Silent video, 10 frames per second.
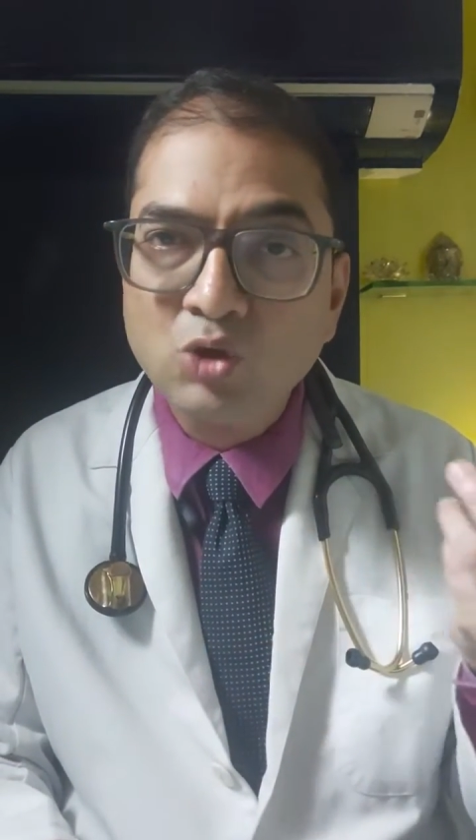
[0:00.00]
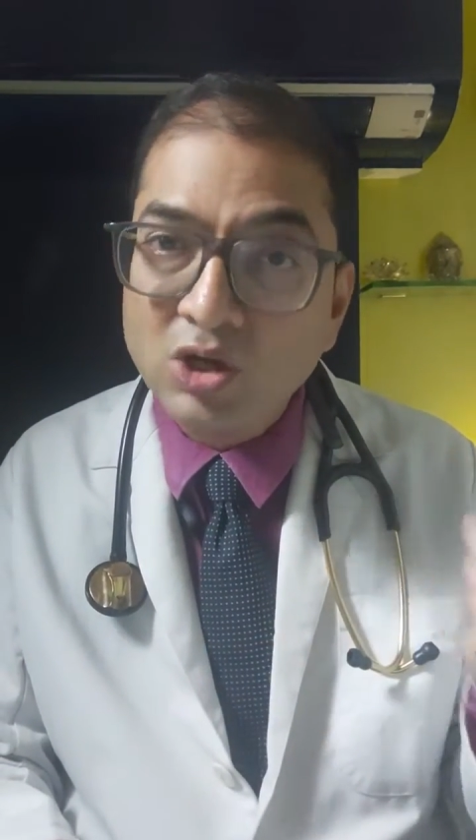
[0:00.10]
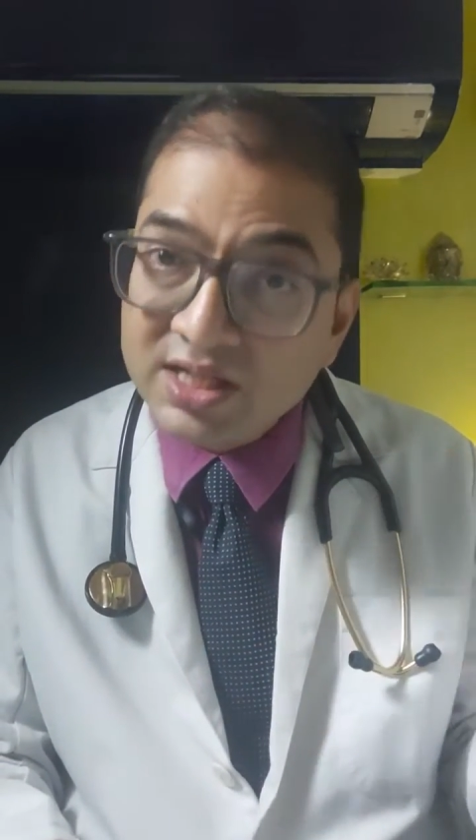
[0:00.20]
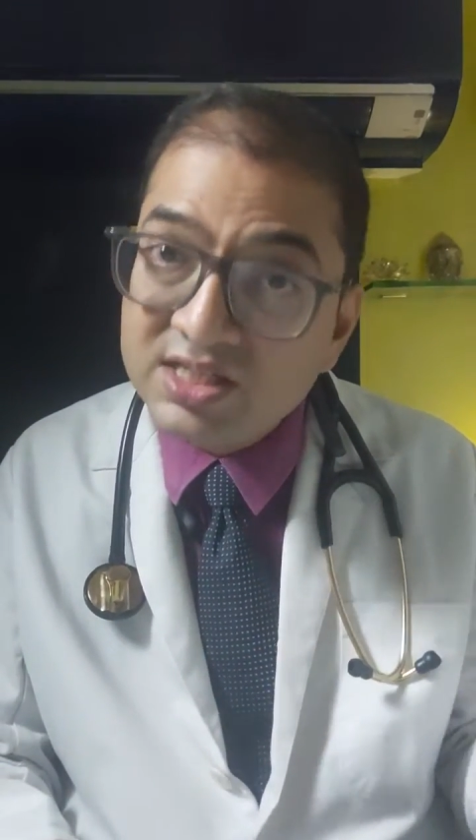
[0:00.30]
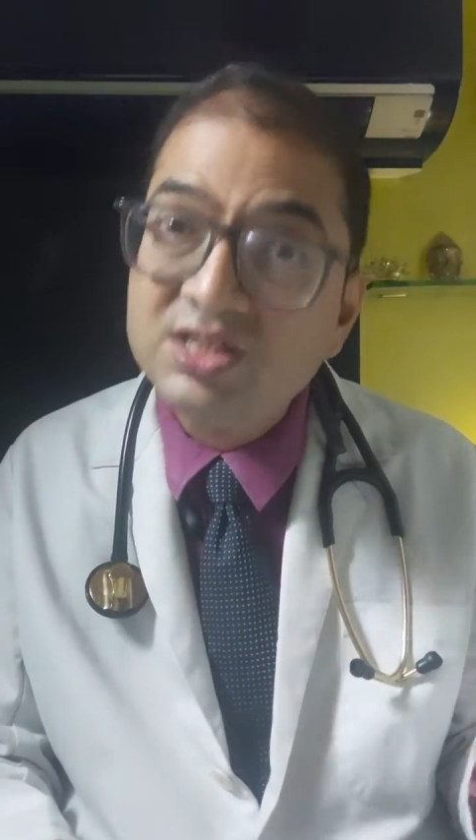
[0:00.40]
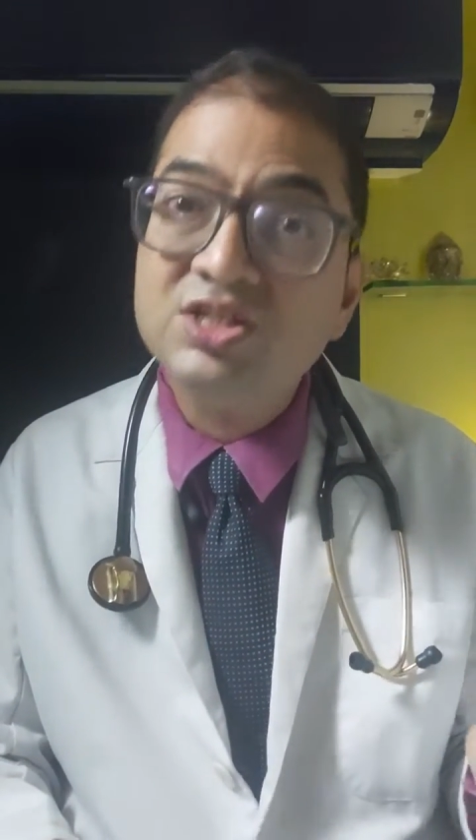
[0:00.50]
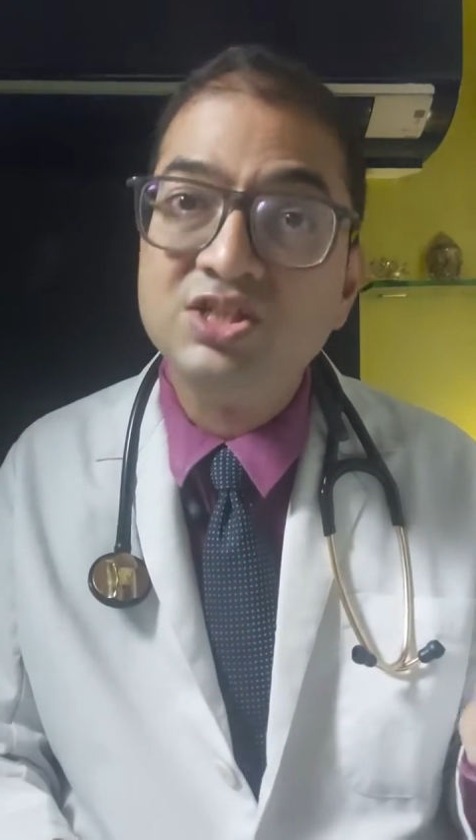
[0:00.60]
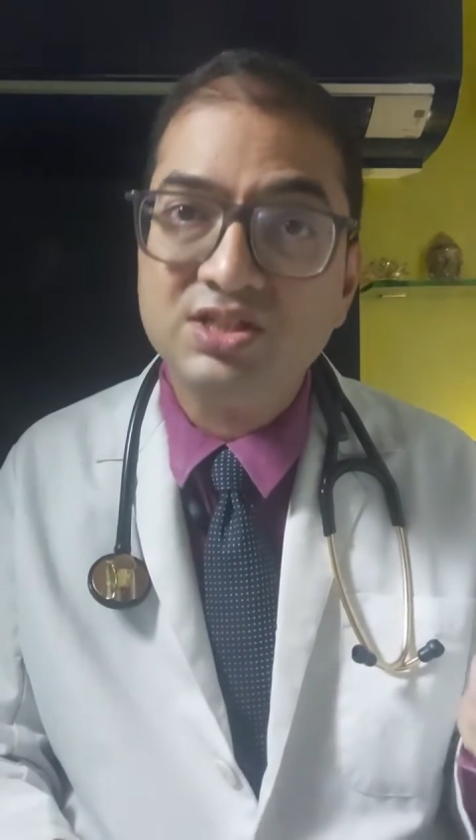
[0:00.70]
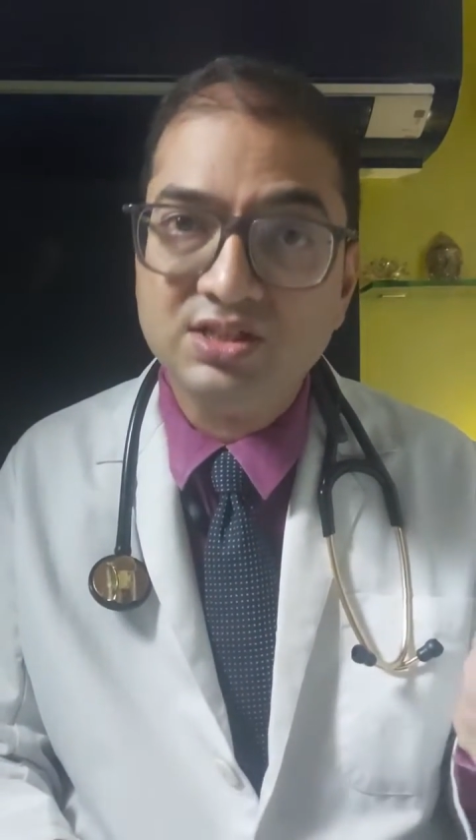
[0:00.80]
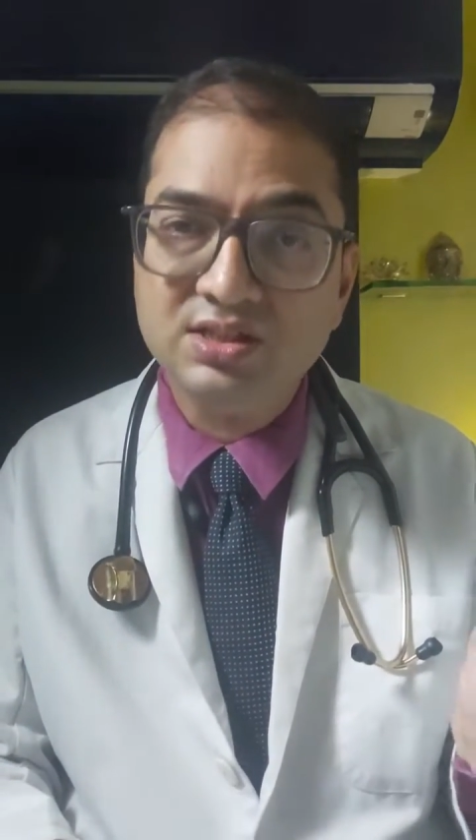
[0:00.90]
cottage
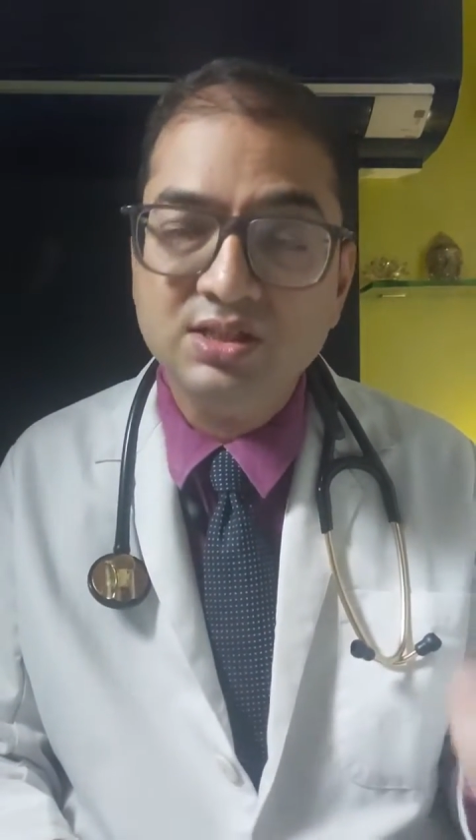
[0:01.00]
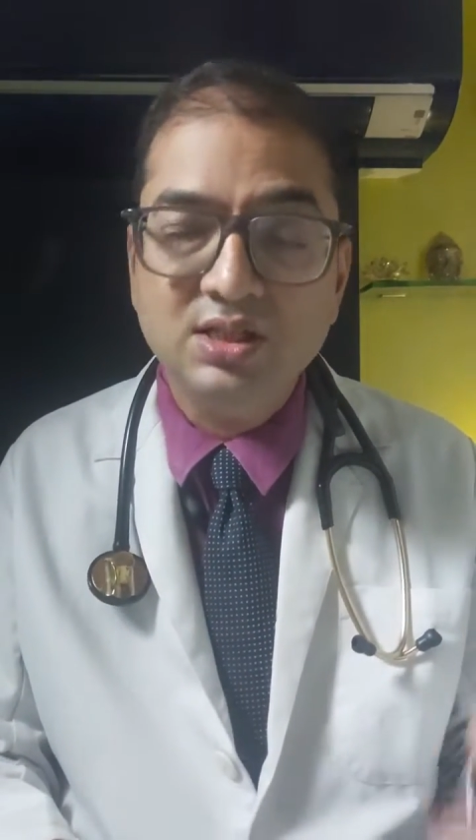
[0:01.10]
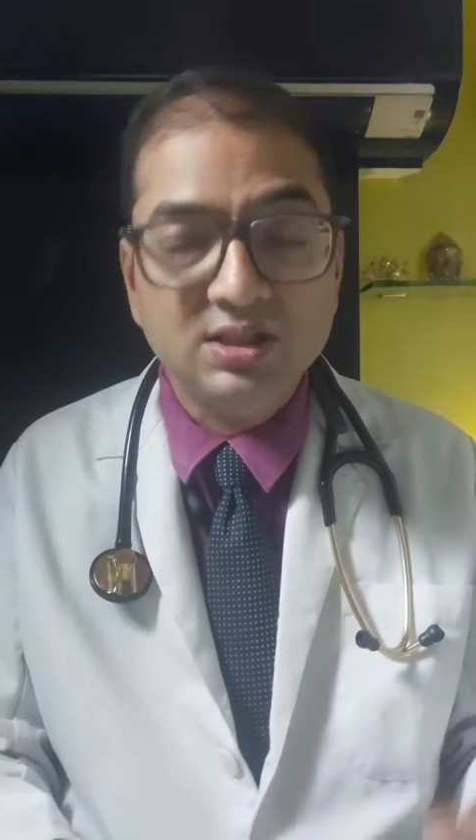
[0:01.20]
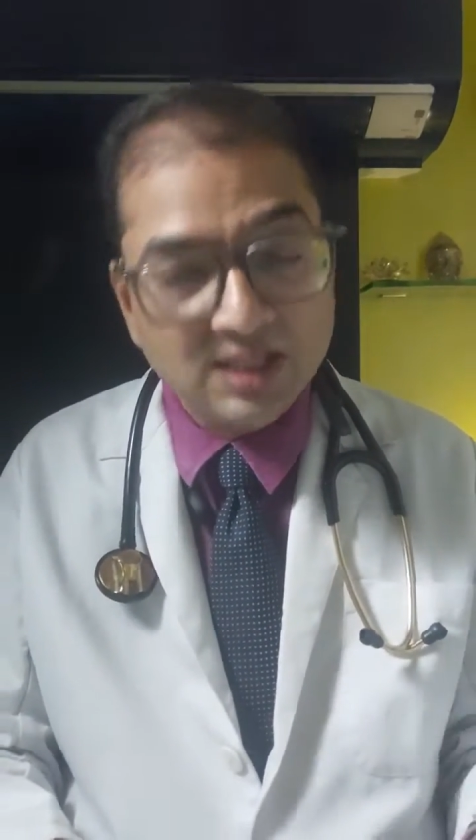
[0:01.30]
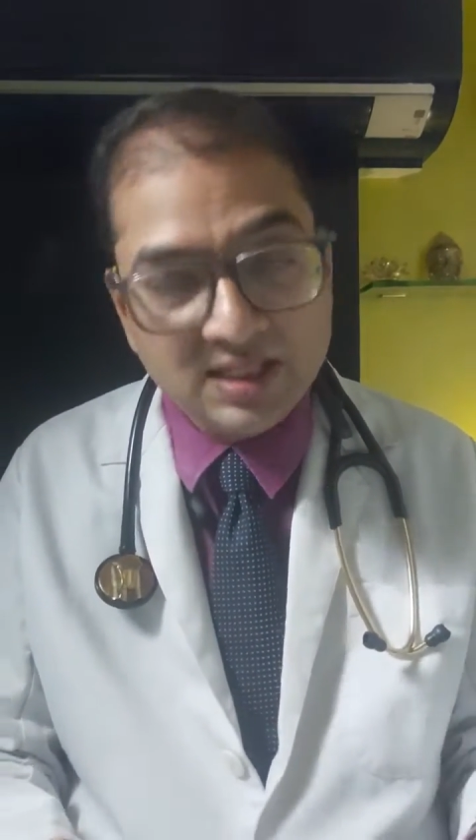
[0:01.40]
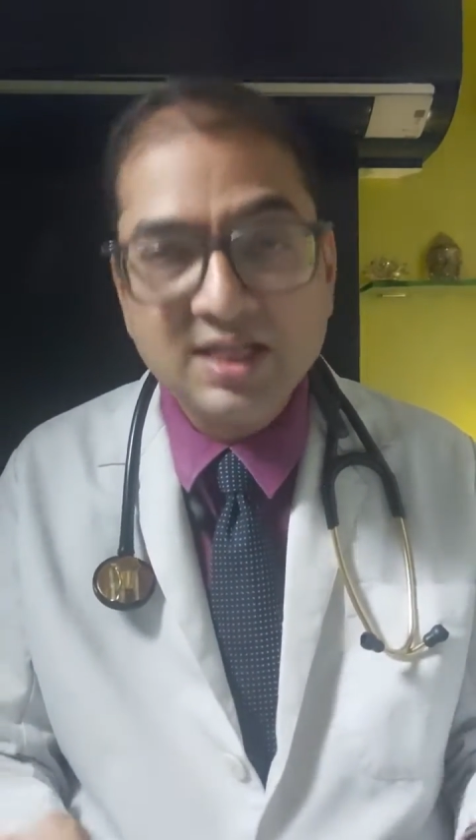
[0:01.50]
cheese. That